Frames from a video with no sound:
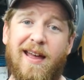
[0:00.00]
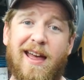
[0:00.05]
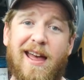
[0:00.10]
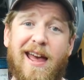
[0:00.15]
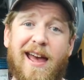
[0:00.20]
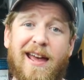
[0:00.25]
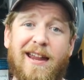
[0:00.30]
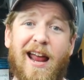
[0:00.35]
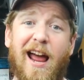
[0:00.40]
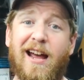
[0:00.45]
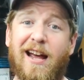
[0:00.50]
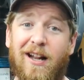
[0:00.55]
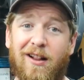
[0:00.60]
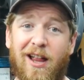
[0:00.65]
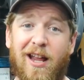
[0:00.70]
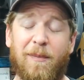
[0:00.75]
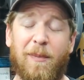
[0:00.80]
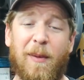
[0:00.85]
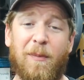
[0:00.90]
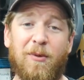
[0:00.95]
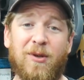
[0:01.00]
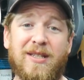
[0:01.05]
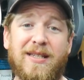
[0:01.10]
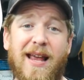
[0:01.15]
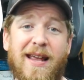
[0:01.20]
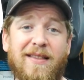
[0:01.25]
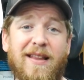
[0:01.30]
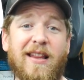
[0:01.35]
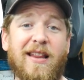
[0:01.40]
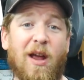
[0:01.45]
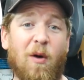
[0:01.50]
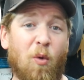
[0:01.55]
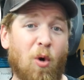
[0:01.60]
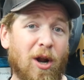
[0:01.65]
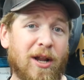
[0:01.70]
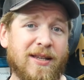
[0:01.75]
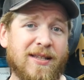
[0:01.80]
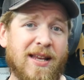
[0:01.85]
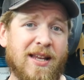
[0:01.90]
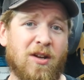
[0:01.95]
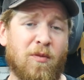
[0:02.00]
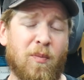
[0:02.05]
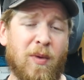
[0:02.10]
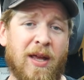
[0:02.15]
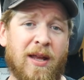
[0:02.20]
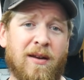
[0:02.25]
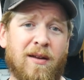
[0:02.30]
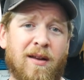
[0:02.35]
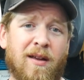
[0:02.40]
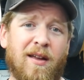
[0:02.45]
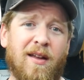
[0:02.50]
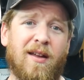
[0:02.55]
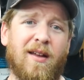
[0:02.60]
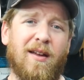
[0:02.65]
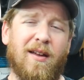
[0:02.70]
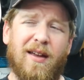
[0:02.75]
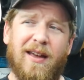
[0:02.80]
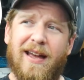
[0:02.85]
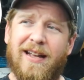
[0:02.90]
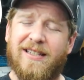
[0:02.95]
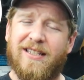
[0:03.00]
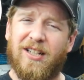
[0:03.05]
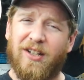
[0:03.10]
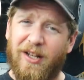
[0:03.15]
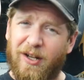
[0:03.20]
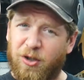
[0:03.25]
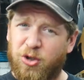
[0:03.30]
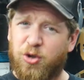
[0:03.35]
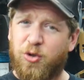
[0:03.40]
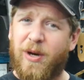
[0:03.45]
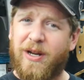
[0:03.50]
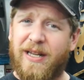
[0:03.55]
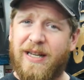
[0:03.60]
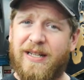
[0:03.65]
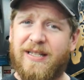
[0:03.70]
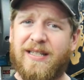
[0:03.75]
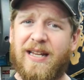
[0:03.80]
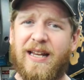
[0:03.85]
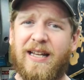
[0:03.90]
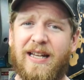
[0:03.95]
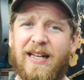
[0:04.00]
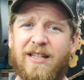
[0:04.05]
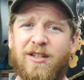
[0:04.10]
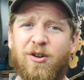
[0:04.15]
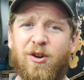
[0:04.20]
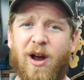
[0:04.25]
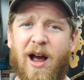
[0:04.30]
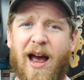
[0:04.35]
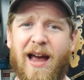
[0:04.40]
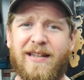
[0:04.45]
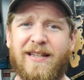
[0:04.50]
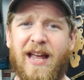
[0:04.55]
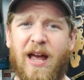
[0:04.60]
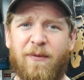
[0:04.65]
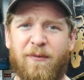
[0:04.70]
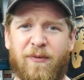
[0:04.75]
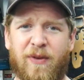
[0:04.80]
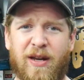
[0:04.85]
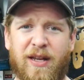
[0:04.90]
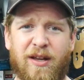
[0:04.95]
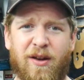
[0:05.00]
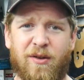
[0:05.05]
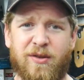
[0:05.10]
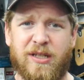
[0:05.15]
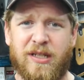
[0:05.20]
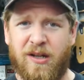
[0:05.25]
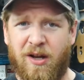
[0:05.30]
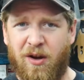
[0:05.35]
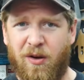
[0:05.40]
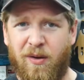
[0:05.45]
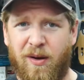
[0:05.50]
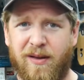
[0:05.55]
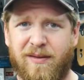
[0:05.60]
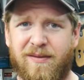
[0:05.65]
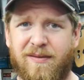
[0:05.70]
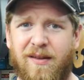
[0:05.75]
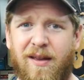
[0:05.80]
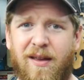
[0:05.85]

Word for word: And I got a lot of people saying that they want to send them in. It's a little tricky sending in your high def videos, you know.